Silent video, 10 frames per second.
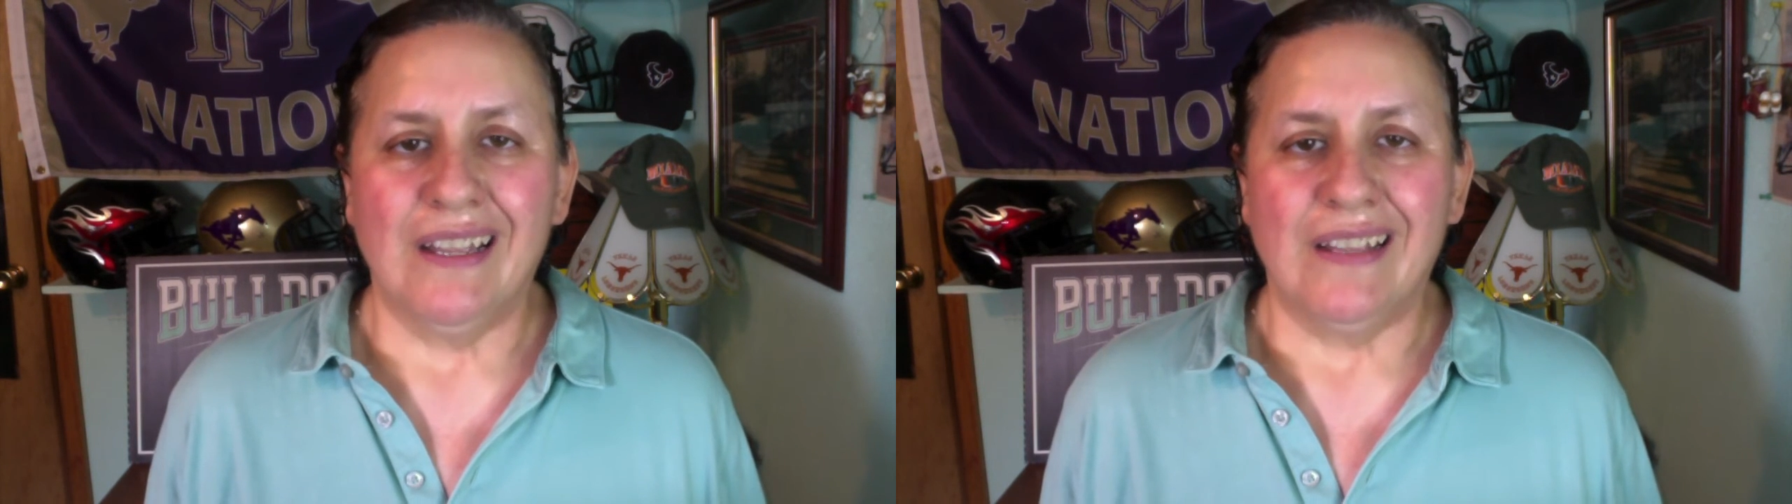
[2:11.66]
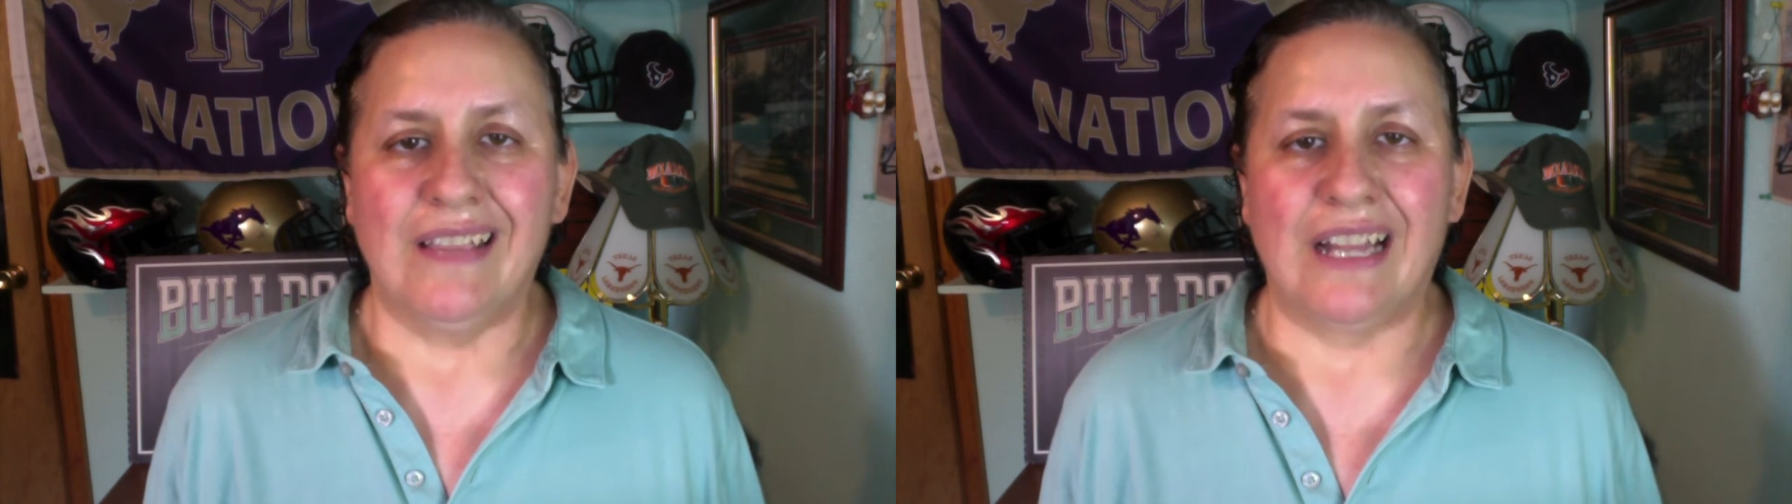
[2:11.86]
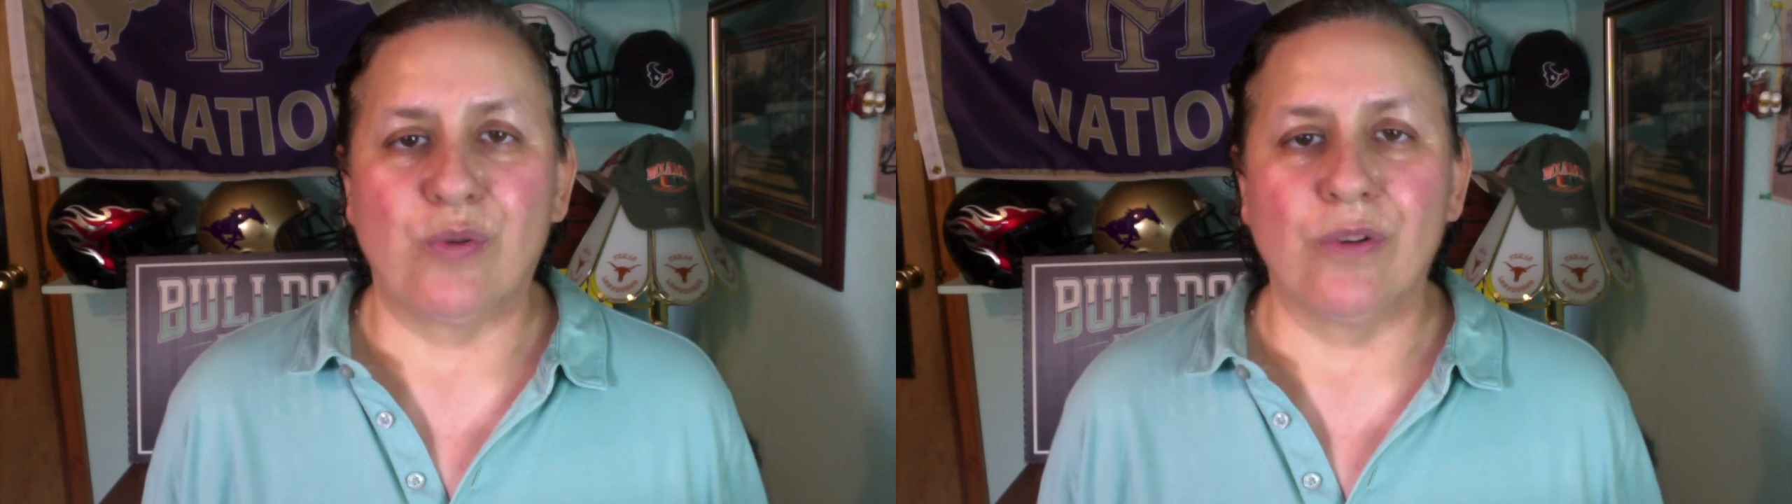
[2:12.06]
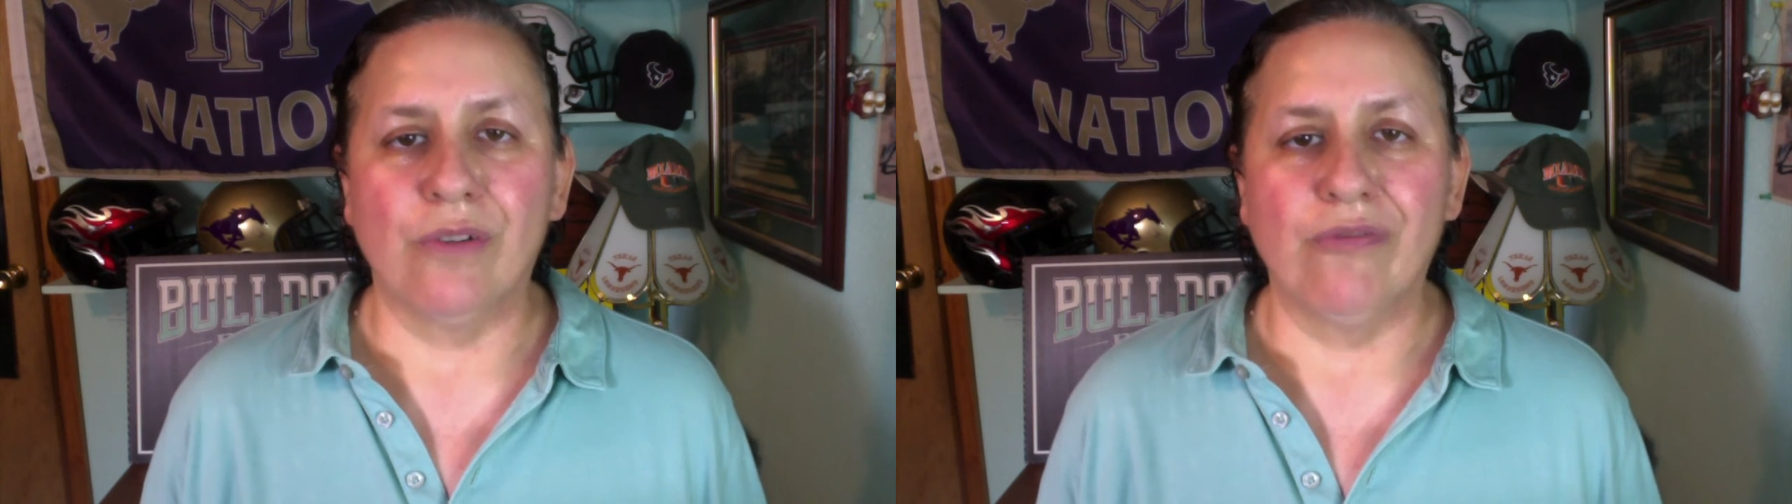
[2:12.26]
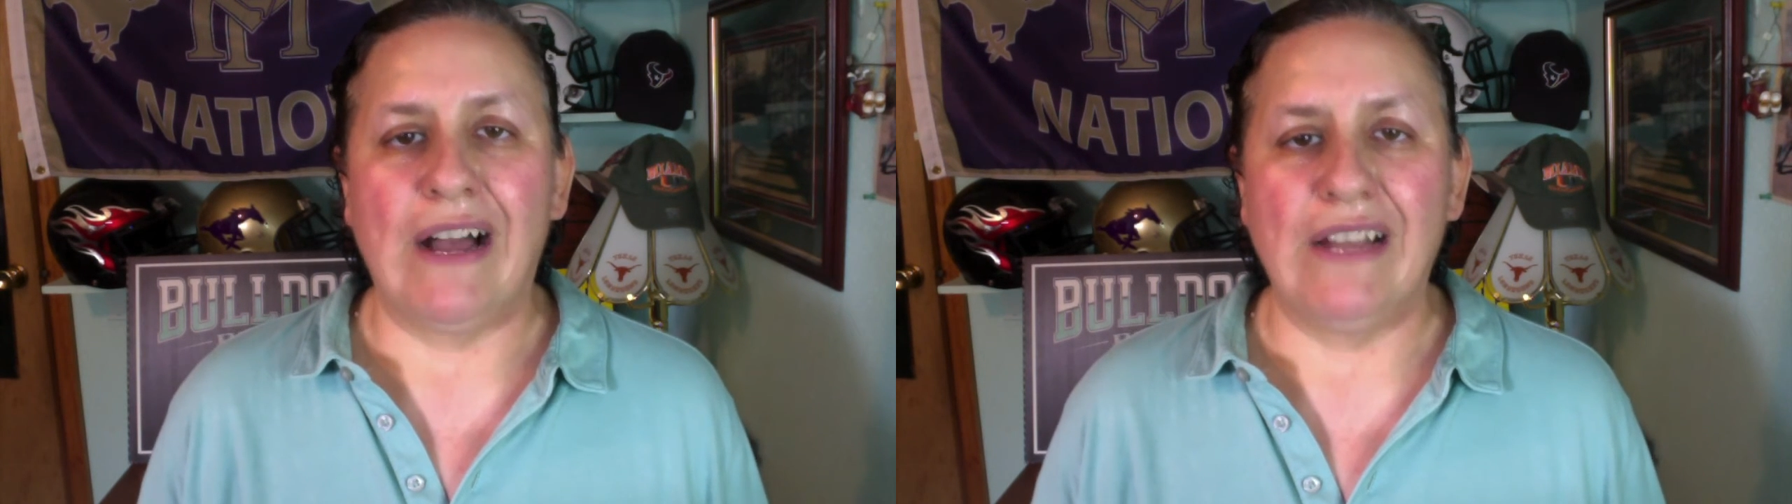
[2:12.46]
That's where you'll
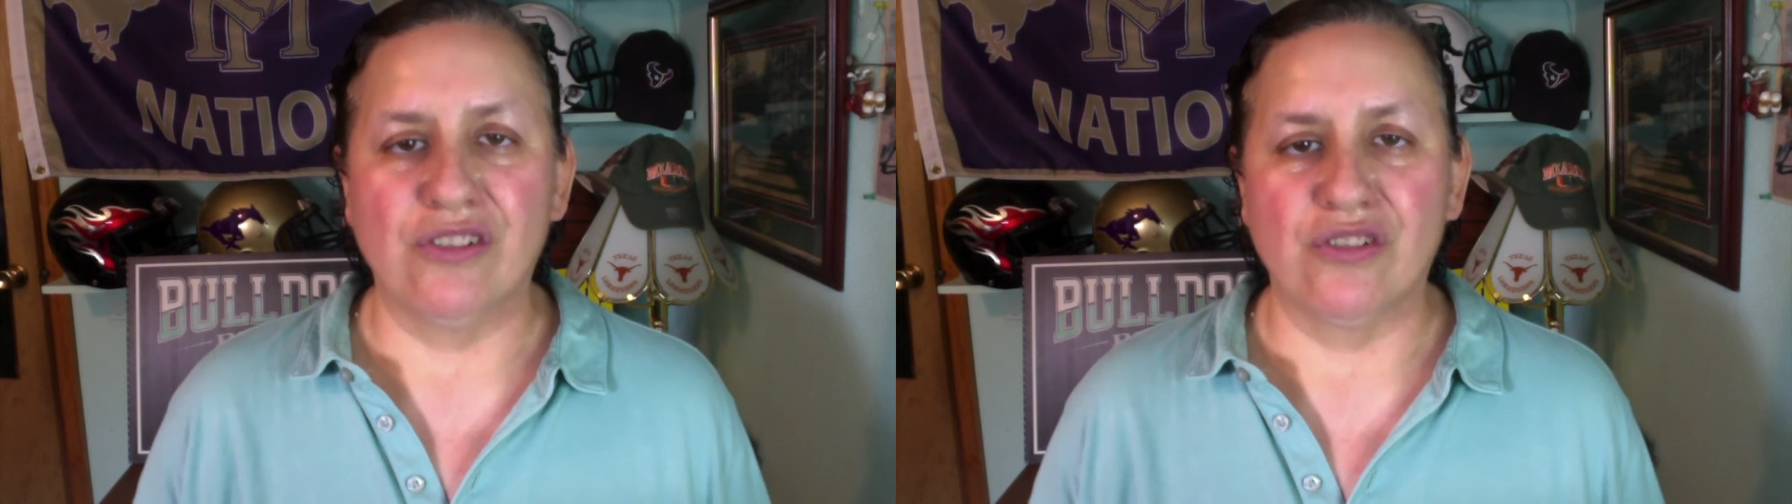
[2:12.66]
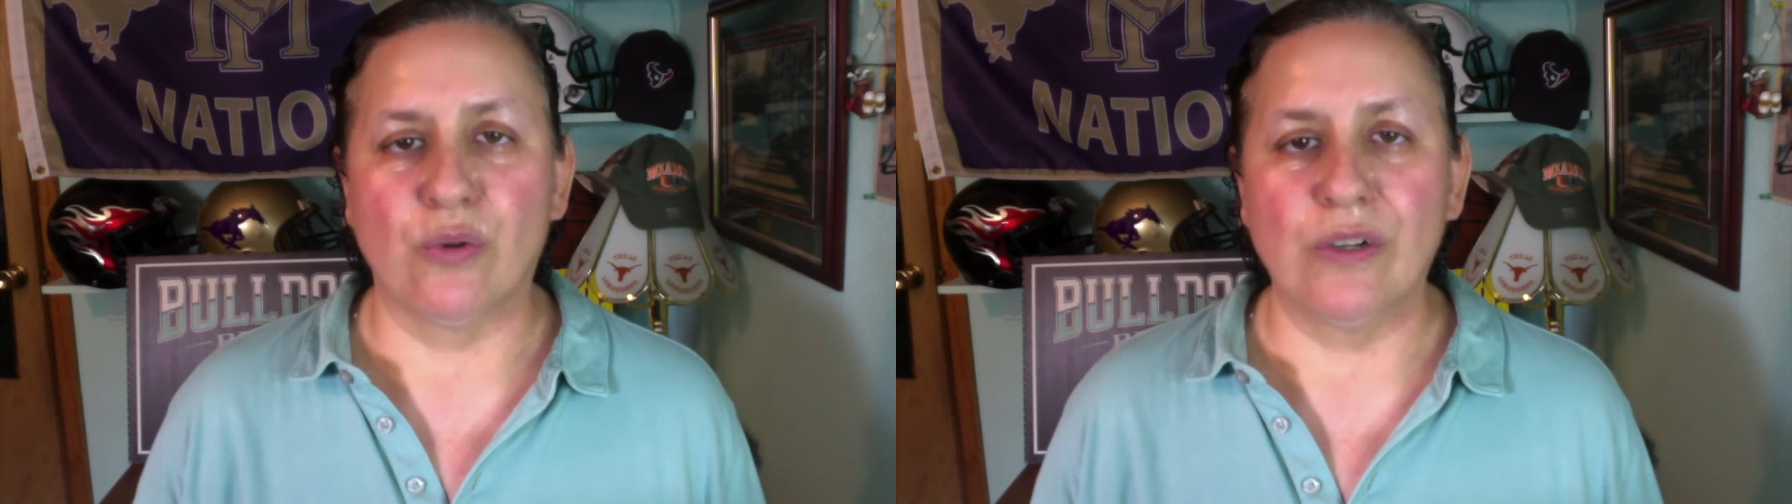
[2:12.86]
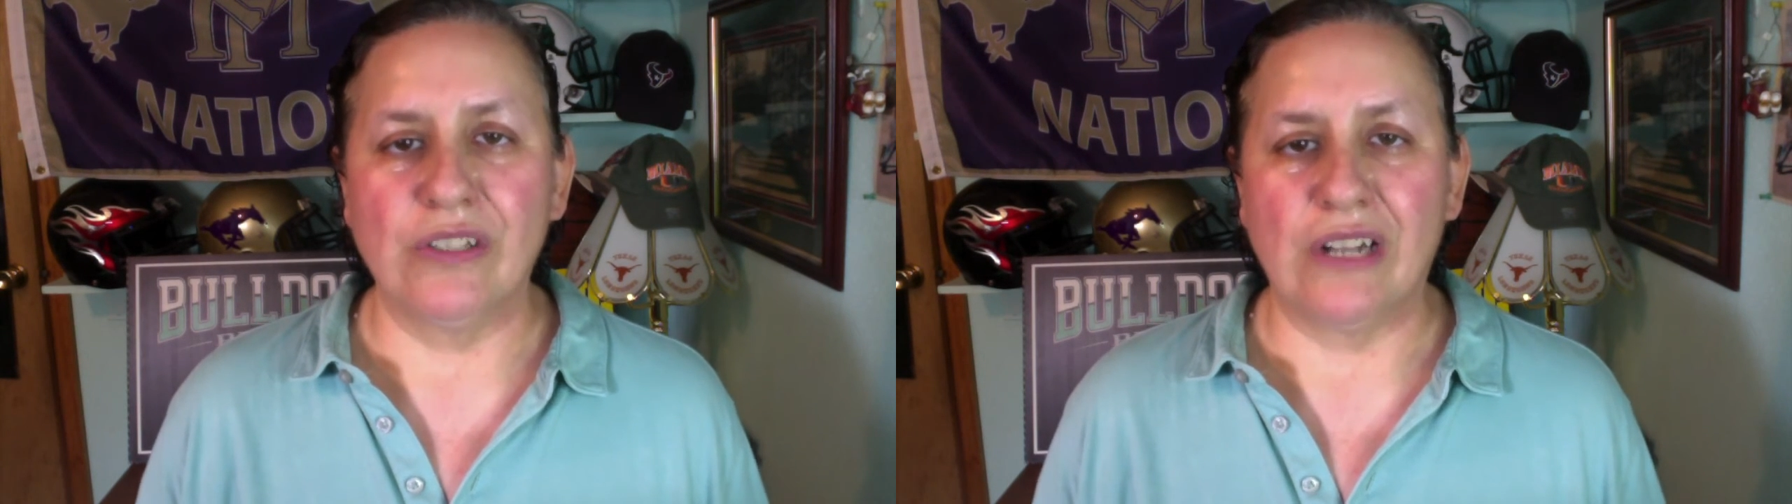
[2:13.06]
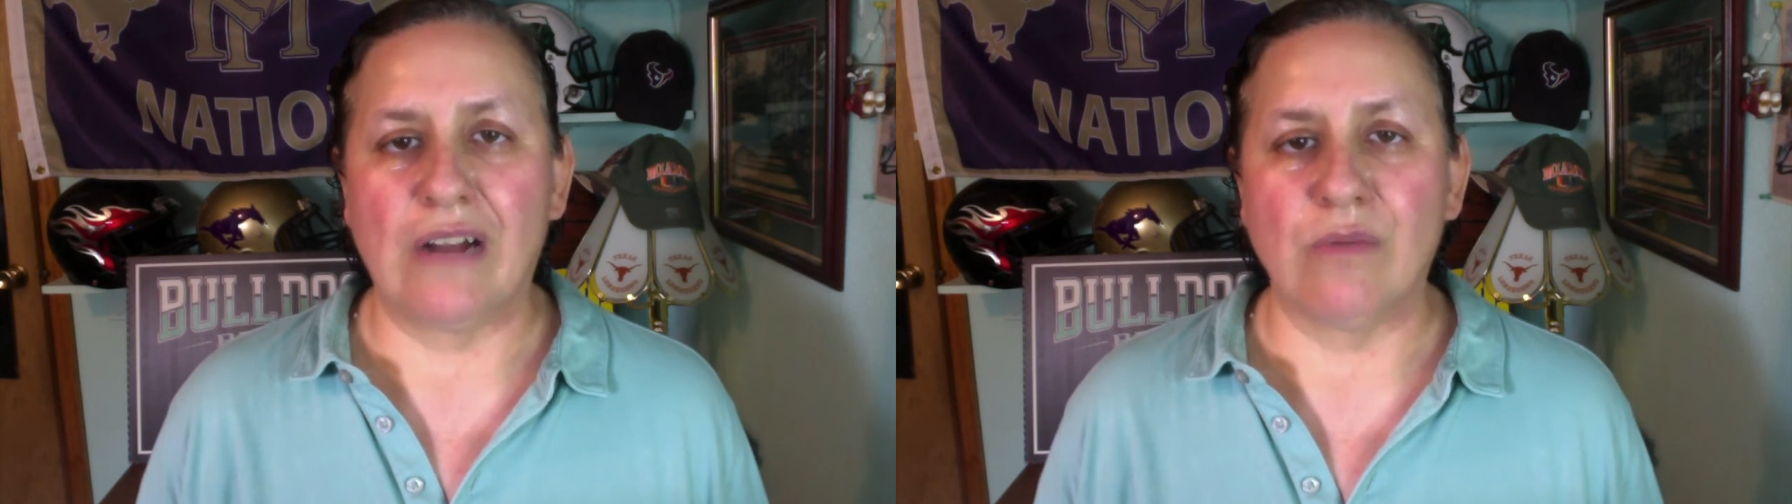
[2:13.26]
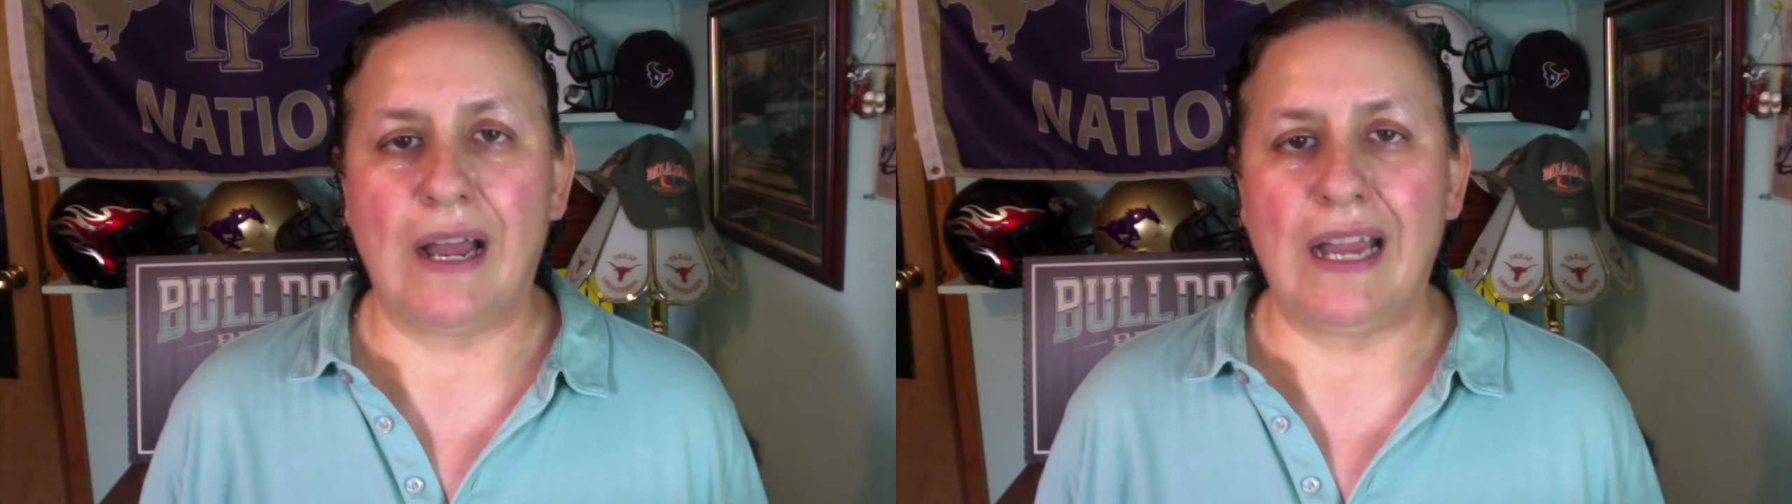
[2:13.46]
find the stories that I
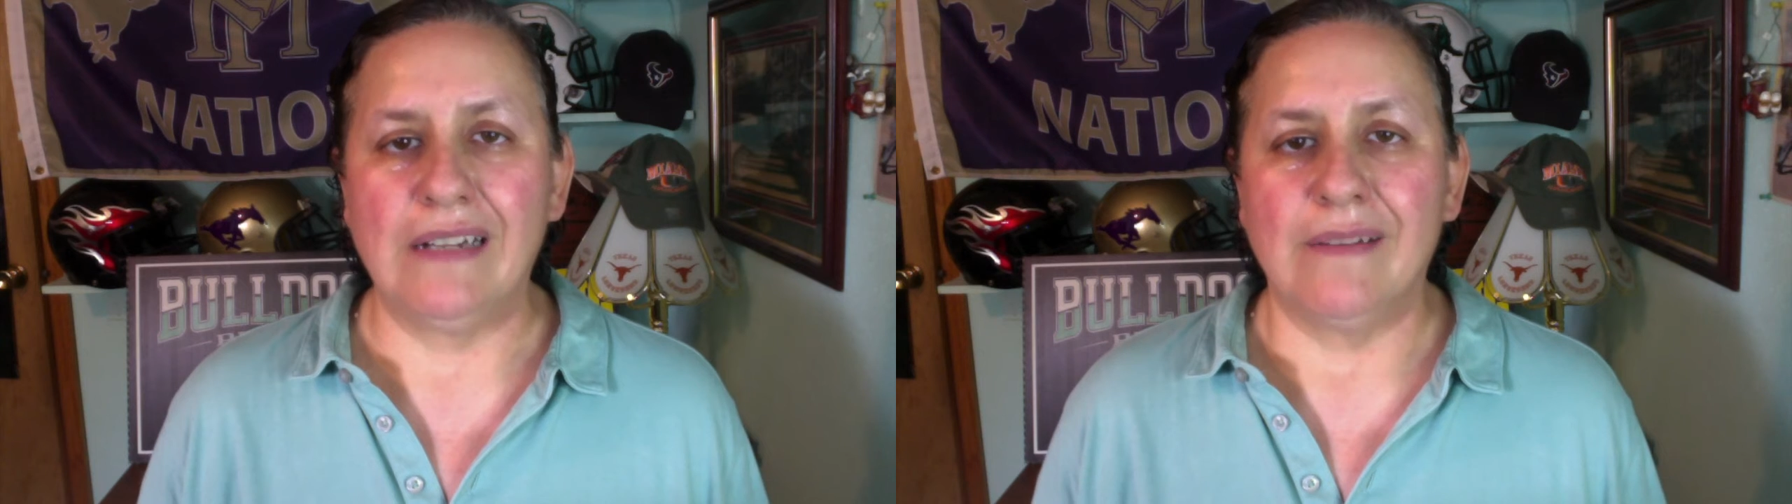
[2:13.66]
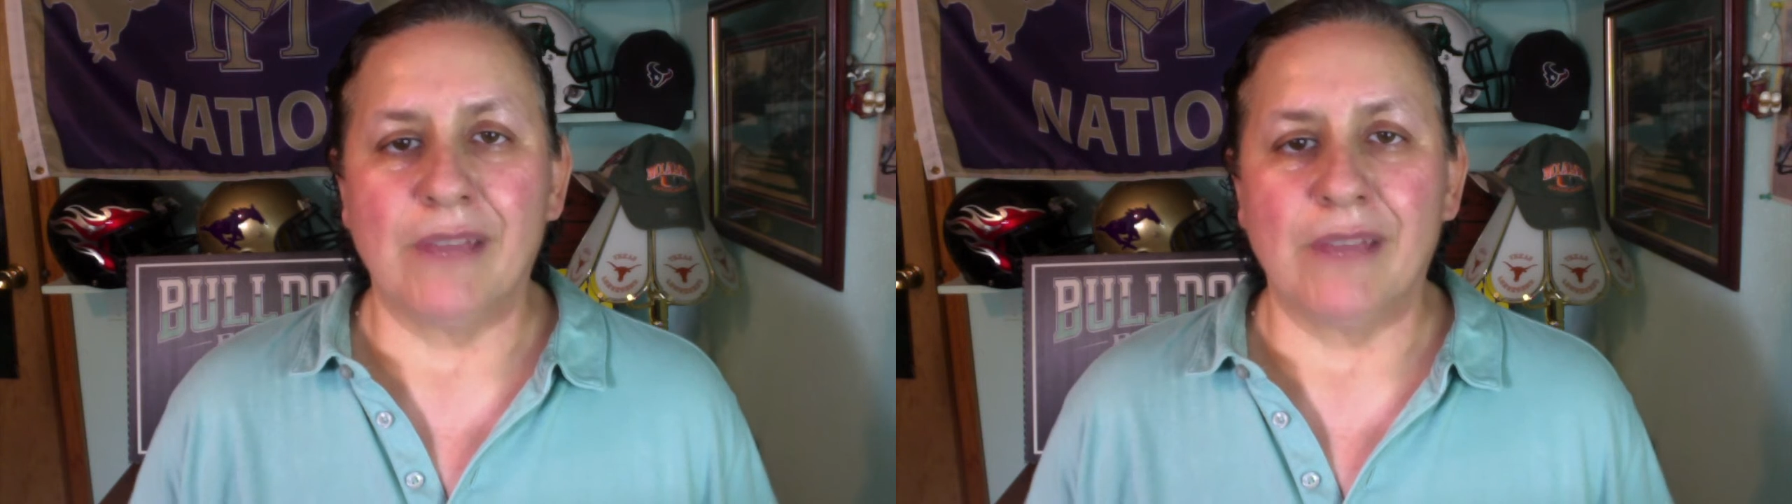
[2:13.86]
write